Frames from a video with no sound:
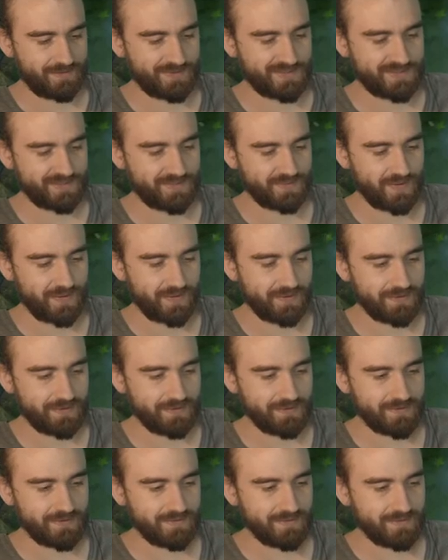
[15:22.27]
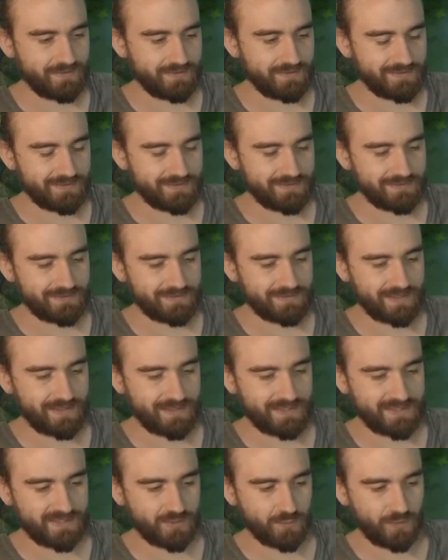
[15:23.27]
don't you dare.
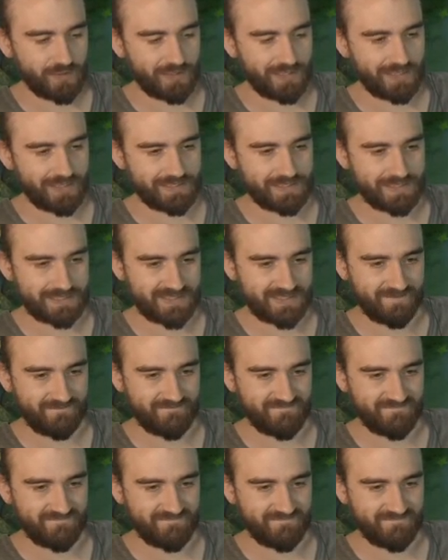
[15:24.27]
Do not like that.